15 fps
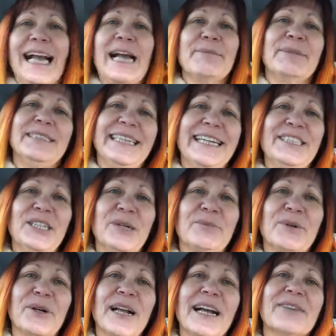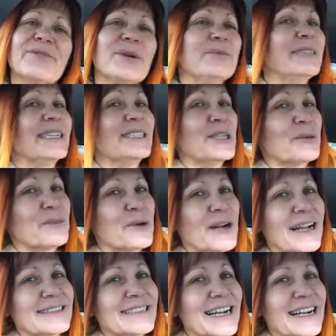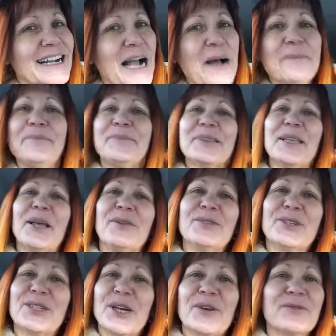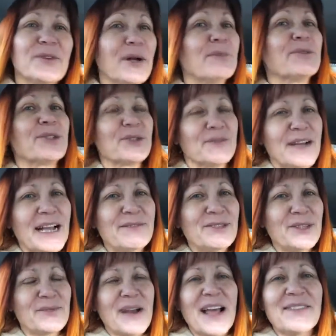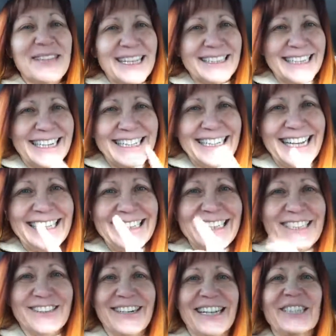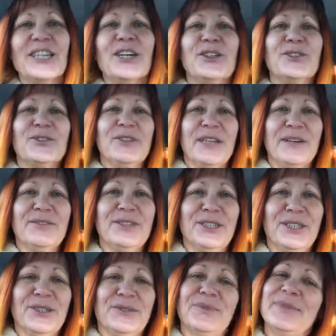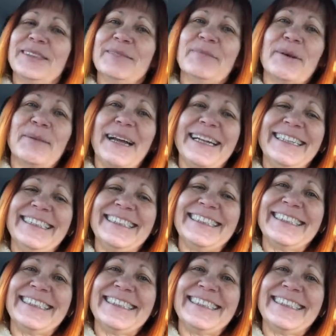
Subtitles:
I'm Danielle Bernack from DanielleBernack.com. Love yourself from Survive to Thrive, that lady on the internet who loves you. Bye-bye.